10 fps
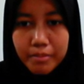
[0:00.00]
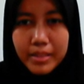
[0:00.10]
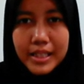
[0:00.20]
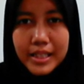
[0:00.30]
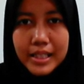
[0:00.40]

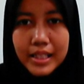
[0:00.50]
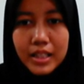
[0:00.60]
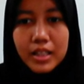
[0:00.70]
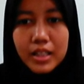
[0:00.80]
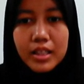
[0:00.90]

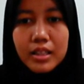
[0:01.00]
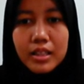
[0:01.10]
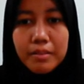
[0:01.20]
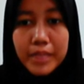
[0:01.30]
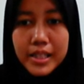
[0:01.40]

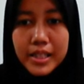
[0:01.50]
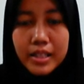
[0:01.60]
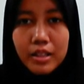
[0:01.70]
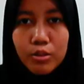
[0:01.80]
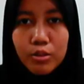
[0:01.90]
means a
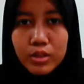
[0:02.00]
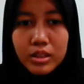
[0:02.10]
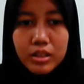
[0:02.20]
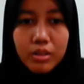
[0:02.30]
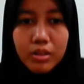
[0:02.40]

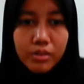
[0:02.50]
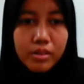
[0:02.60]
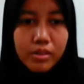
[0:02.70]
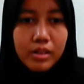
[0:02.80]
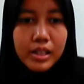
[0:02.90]
lower
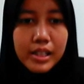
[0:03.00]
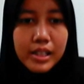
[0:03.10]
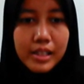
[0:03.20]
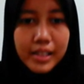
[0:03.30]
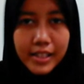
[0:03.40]
cost as
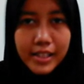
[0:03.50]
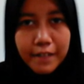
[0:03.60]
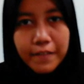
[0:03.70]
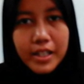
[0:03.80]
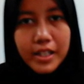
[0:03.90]
it
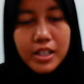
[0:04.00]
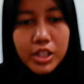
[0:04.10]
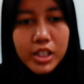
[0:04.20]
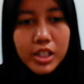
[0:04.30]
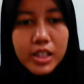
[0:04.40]
saves
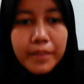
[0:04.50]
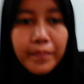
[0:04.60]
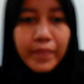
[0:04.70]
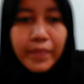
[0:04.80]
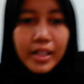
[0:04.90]
energy.
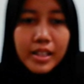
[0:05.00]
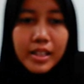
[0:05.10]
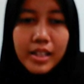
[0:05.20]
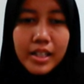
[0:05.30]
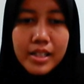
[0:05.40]

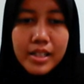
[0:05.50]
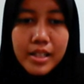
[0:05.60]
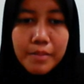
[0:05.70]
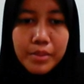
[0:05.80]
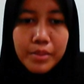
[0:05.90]

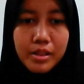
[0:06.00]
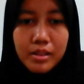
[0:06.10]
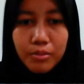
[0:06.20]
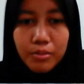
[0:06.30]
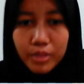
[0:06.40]
Enzymes
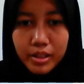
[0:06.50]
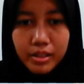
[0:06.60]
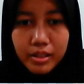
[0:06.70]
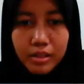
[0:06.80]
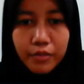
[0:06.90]
work
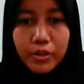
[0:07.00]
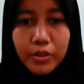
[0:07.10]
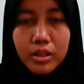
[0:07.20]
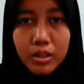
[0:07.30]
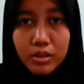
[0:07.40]
for
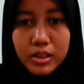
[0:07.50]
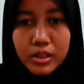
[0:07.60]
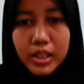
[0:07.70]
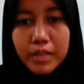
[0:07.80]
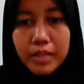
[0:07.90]
a long
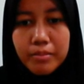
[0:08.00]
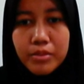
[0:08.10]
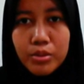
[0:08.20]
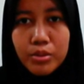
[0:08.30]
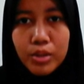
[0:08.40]
time,
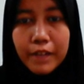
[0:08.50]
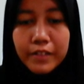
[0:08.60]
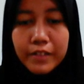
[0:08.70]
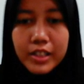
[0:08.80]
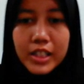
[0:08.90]
so
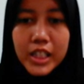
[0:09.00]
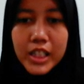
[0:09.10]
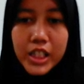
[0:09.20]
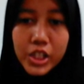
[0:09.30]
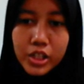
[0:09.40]
after the
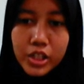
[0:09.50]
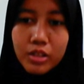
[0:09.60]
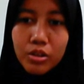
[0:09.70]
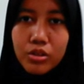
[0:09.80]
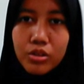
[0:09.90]
initial
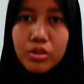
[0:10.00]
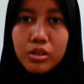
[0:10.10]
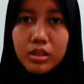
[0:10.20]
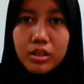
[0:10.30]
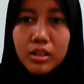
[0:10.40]
cost
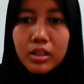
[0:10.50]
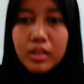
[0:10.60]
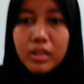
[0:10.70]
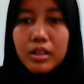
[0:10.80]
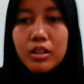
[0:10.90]

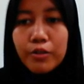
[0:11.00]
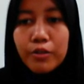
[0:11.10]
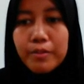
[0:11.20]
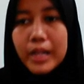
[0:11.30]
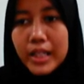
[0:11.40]
of
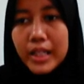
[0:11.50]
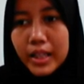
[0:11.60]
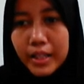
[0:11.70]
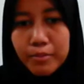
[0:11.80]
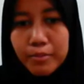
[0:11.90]
buying
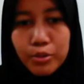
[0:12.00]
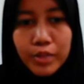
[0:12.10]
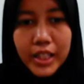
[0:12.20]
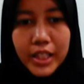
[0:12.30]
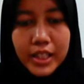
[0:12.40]
them, you
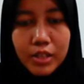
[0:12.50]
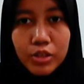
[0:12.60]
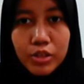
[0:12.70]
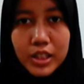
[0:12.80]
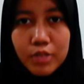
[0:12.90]
can
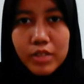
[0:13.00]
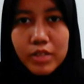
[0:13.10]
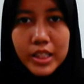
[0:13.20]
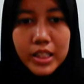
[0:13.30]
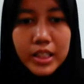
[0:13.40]

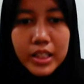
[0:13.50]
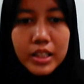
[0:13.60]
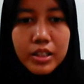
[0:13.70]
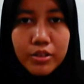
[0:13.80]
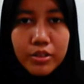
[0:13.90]
continually
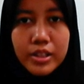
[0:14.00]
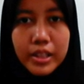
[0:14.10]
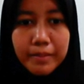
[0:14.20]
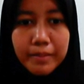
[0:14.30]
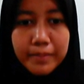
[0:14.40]
use
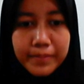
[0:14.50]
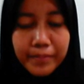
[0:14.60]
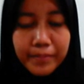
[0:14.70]
them.